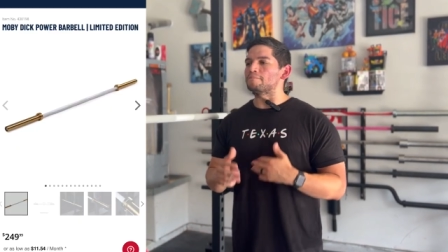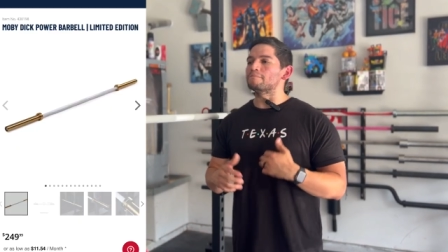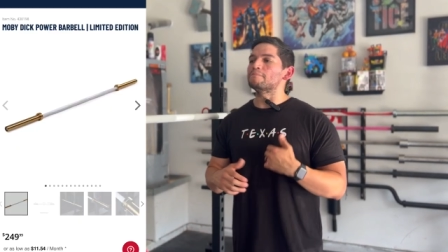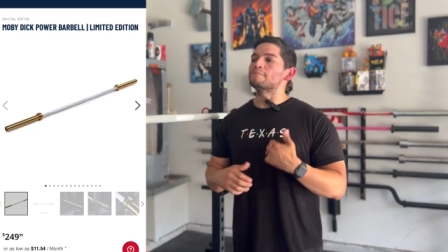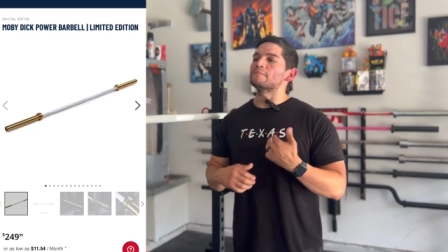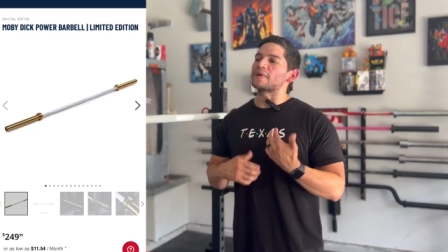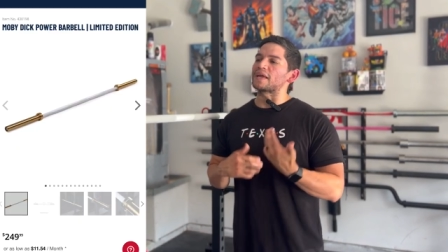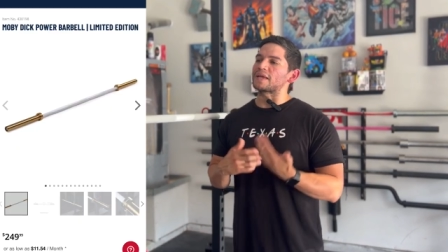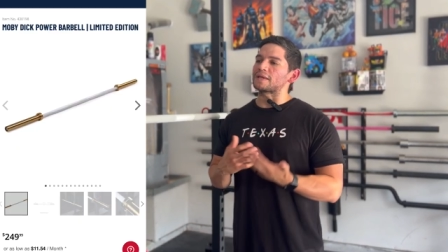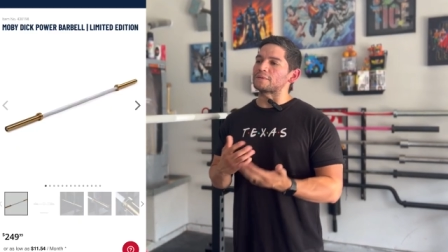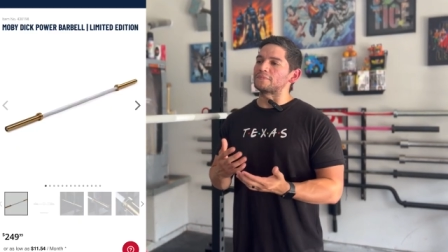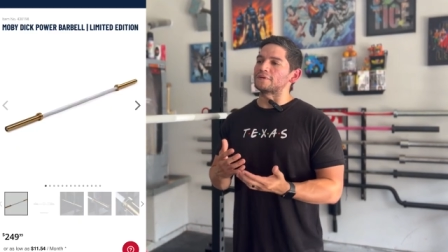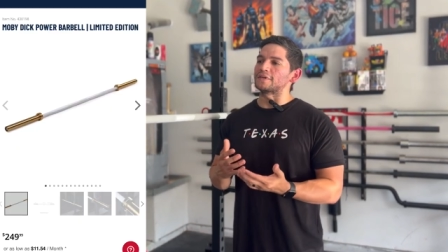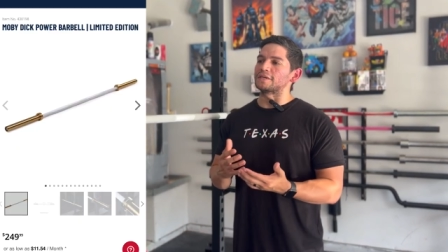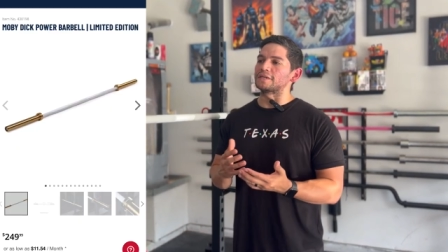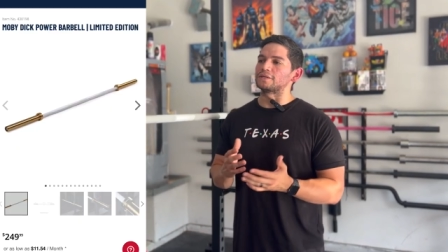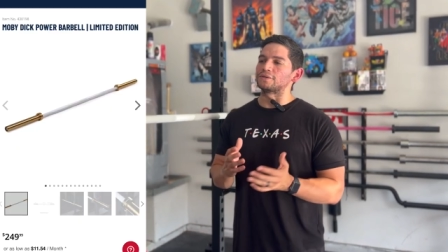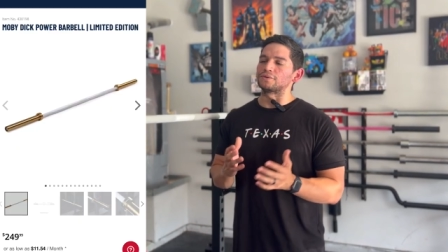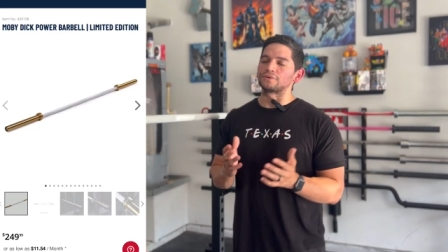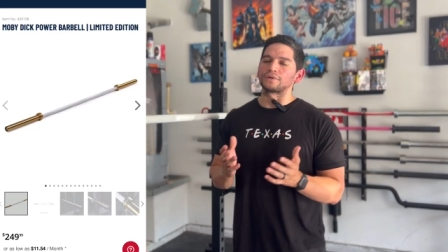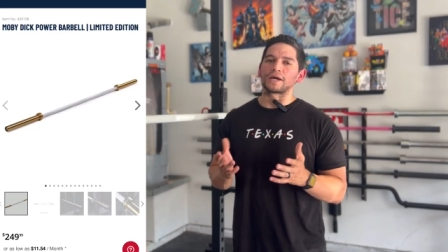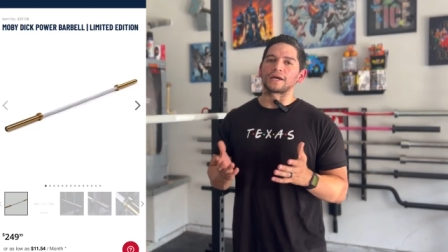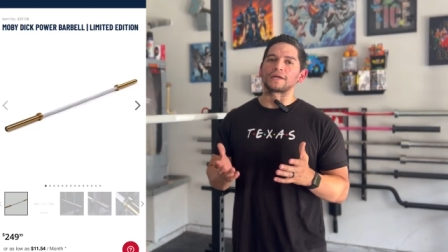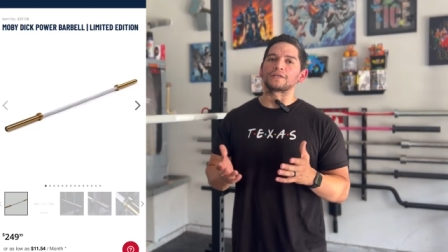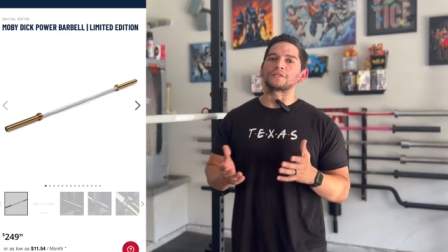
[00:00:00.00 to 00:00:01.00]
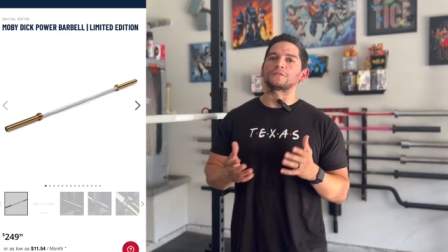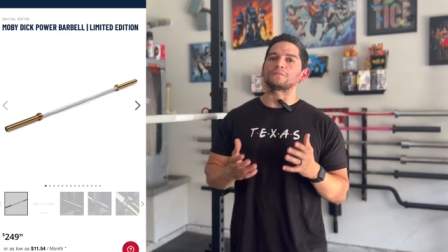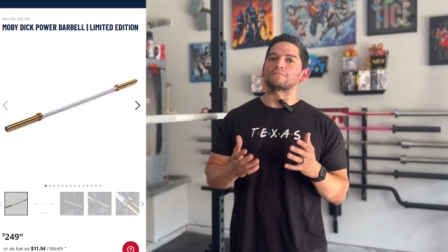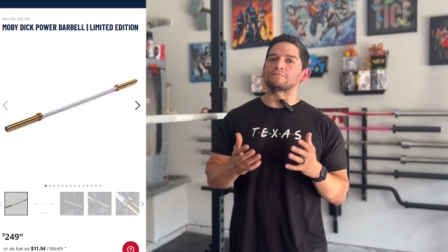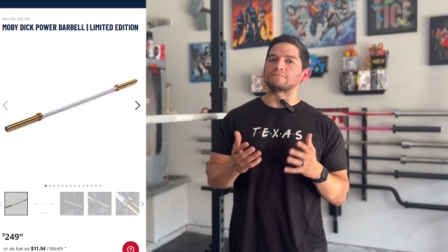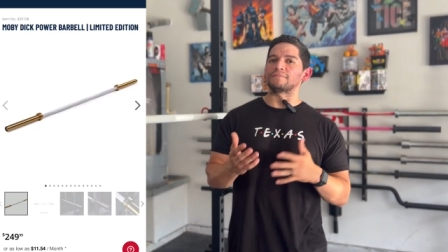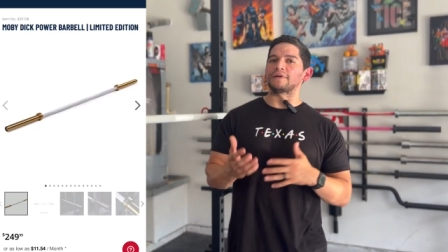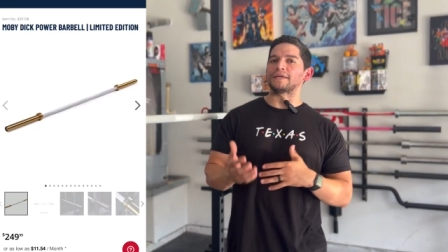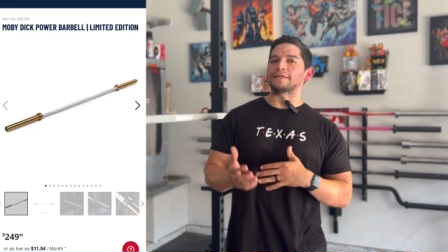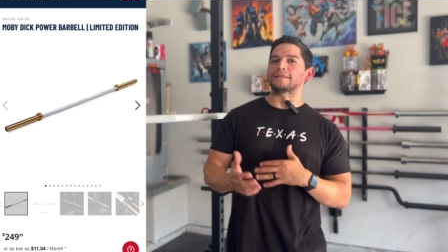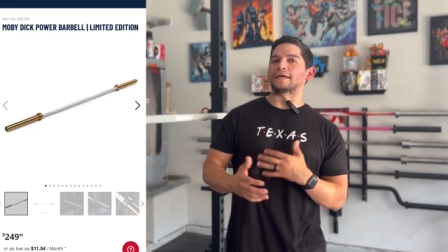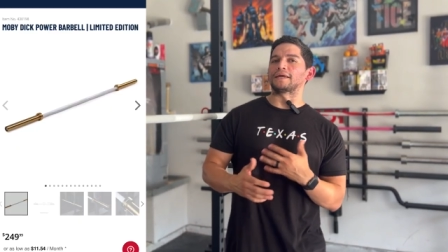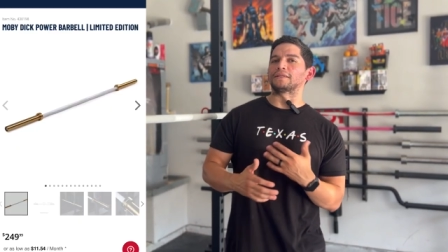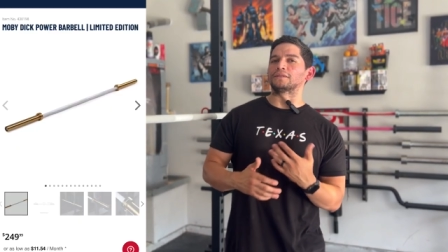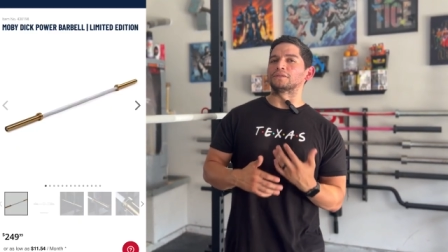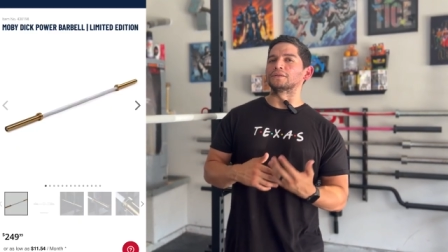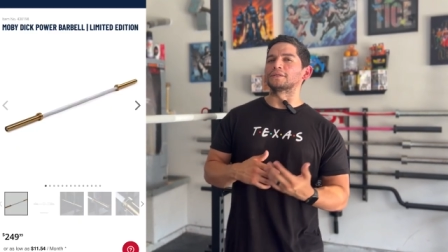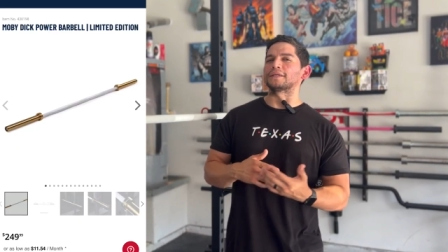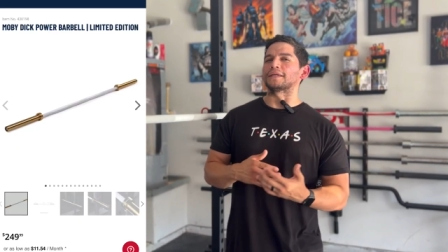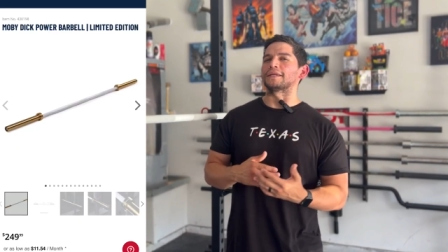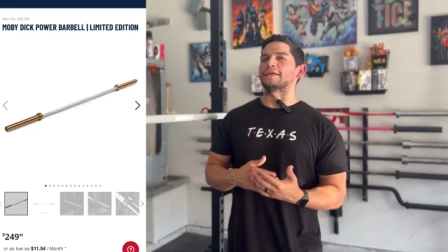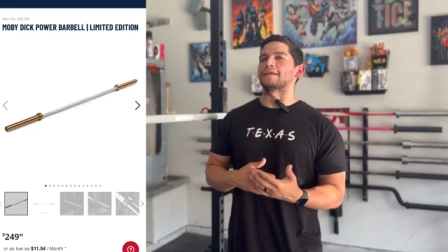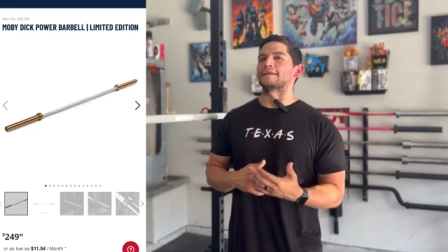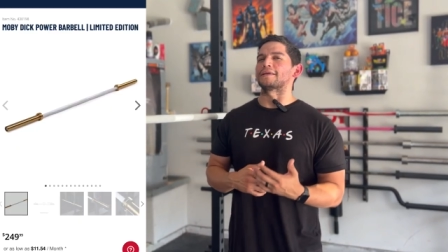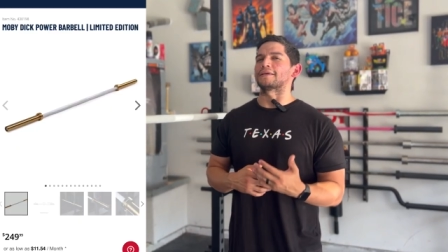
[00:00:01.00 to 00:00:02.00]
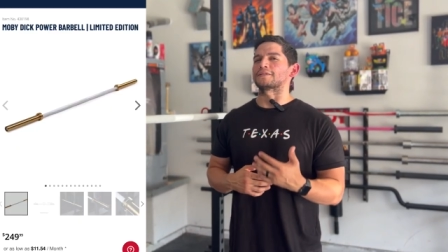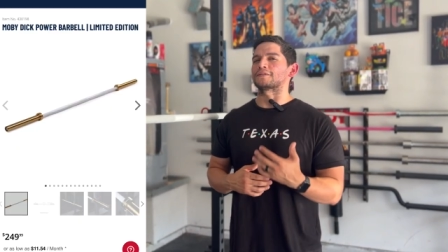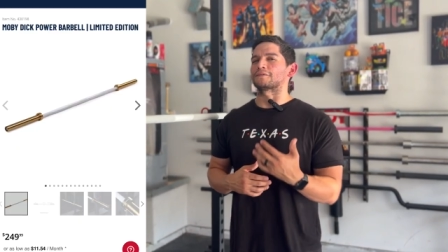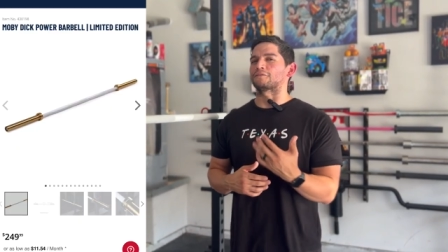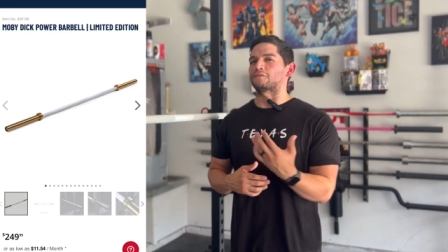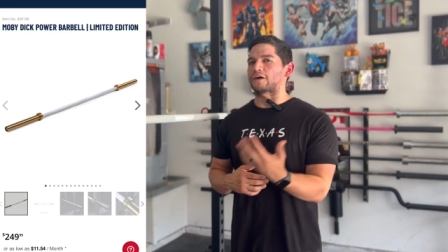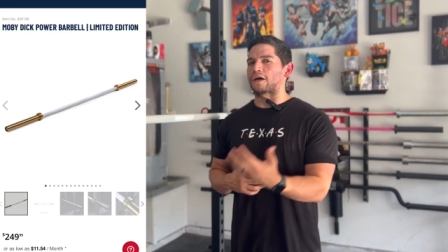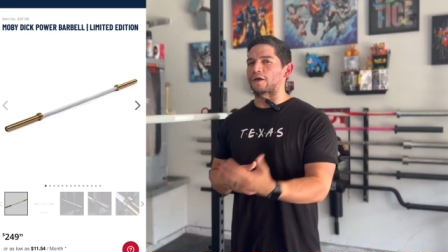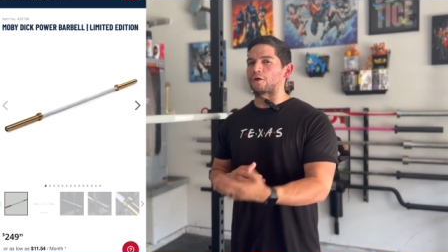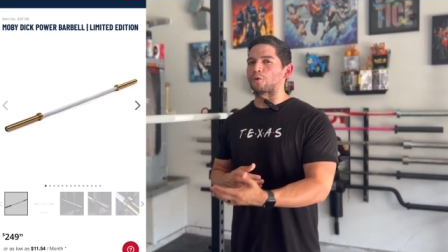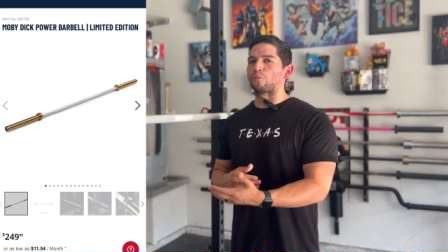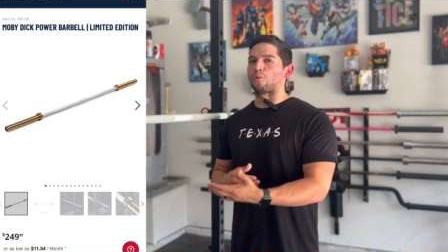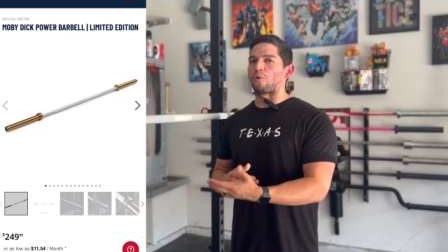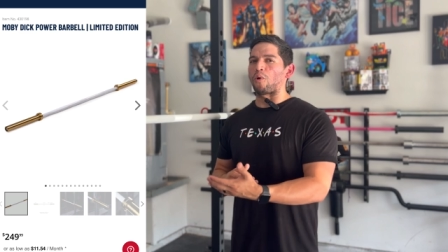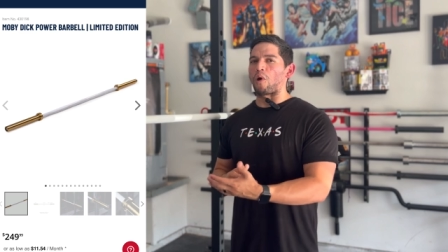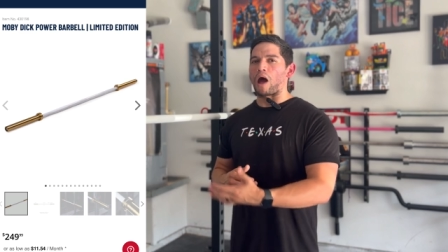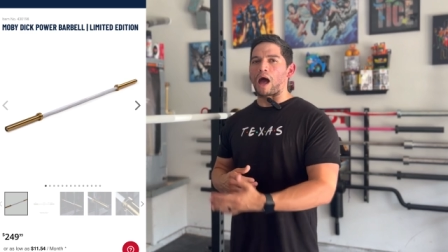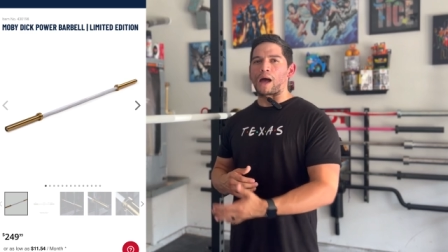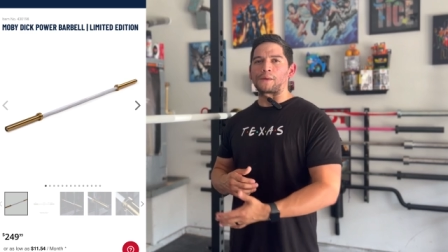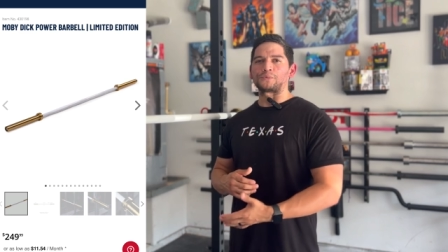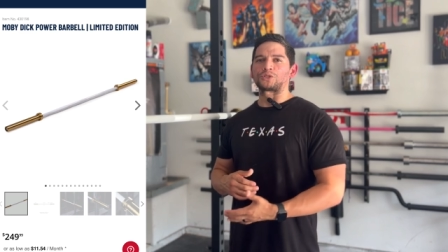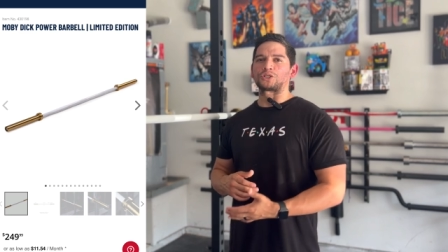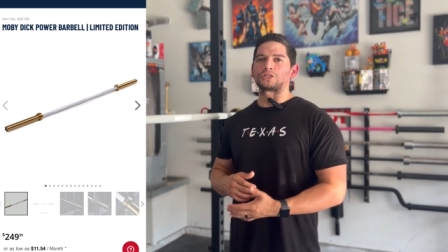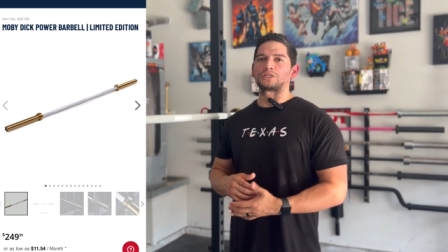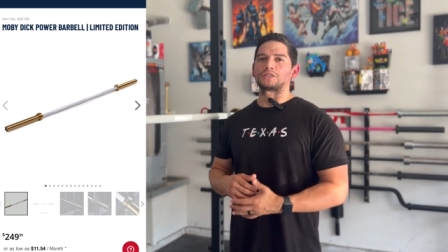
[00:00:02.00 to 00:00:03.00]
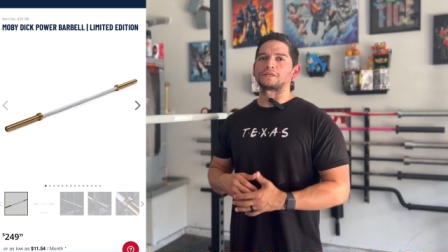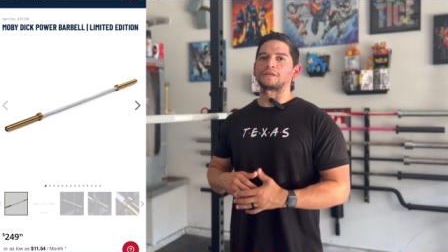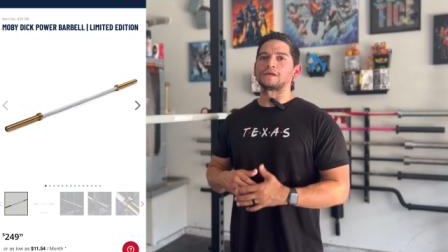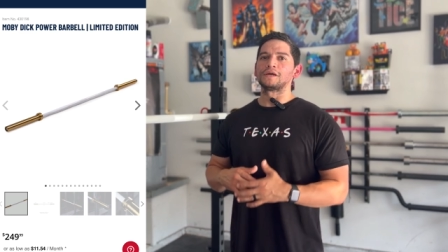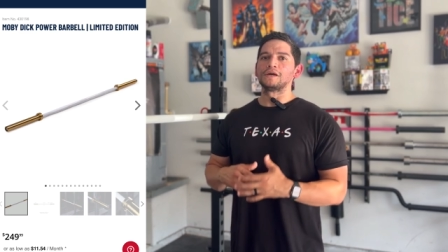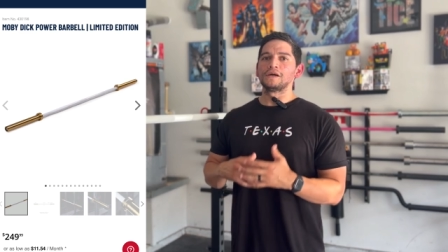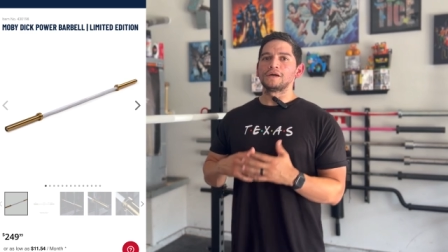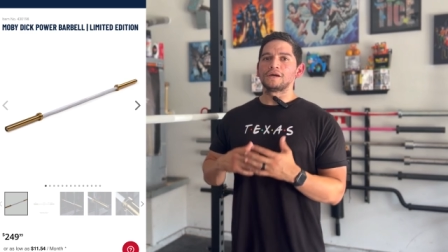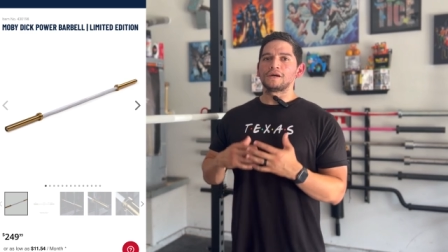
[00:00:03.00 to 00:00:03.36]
maybe you guys may not look at it as a viable option,